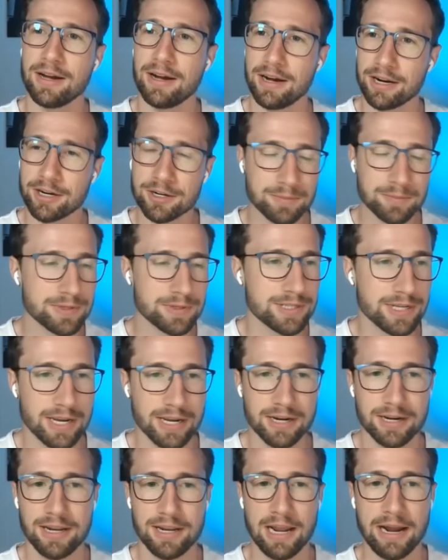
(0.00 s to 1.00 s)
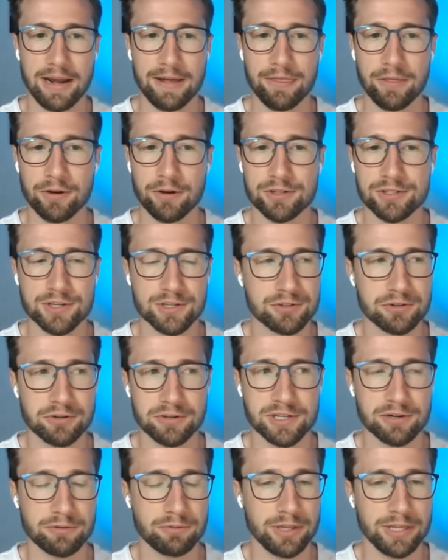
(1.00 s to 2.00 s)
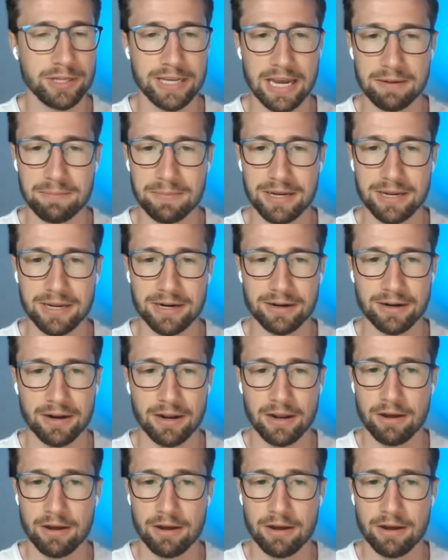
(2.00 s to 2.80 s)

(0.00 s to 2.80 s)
100% yeah and those are the stories that really get me and